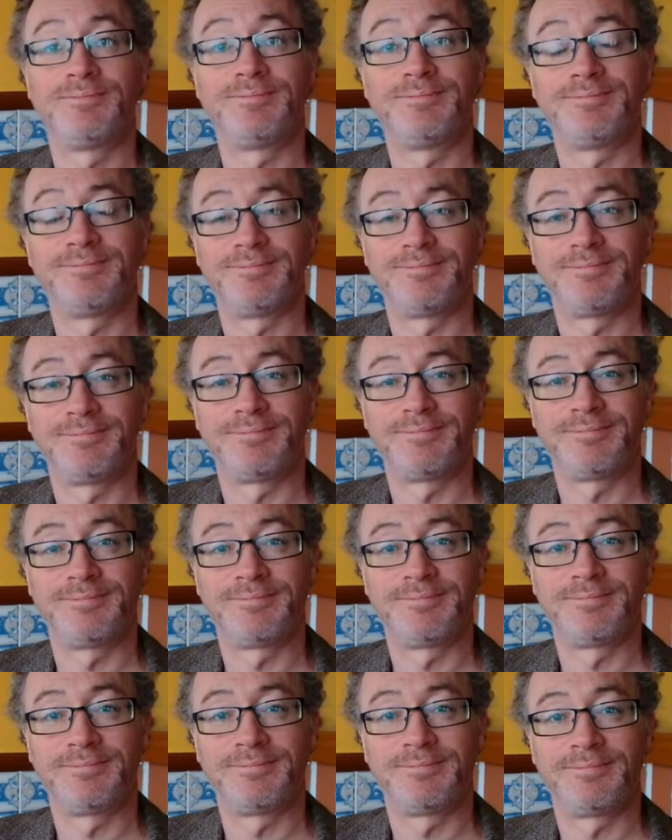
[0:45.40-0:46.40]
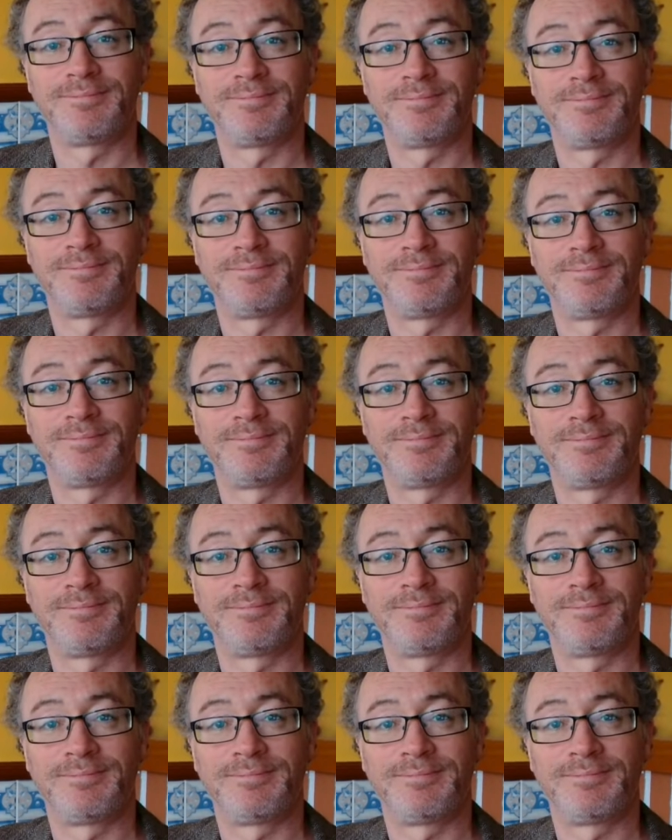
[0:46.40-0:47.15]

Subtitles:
Nobody speaks.